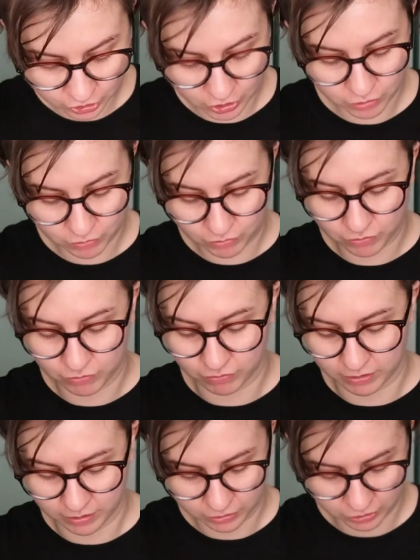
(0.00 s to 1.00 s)

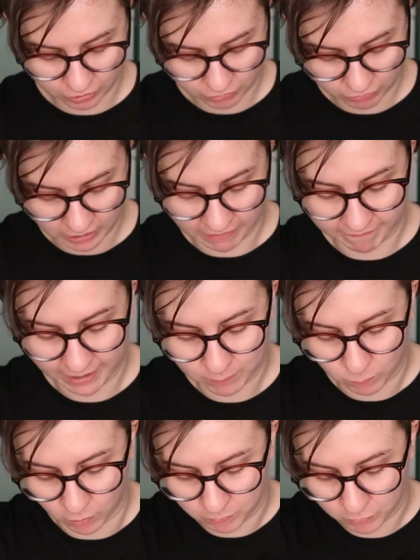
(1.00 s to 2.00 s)
I
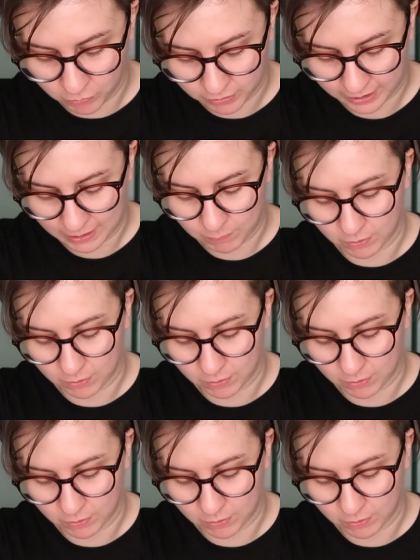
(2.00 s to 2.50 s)
read one book.